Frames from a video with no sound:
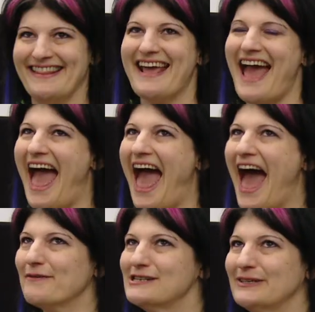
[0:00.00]
Like,
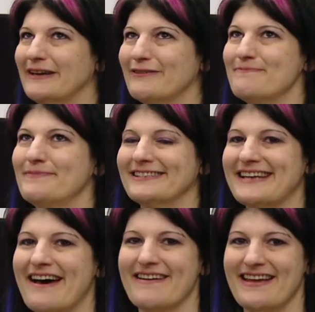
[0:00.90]
how would you even build
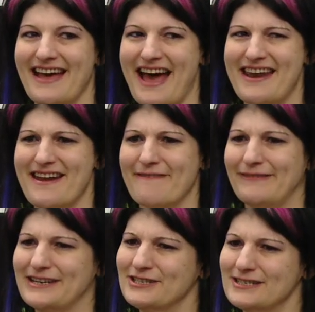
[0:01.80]
out enough
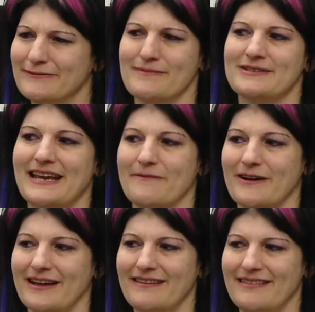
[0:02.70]
features from day
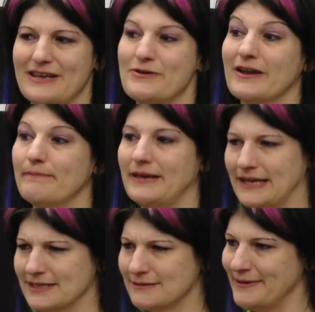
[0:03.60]
one that you could
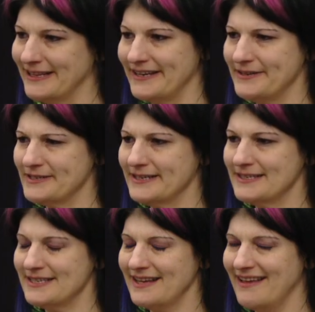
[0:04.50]
appeal to a billion
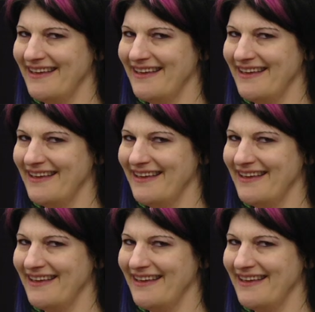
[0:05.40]
users?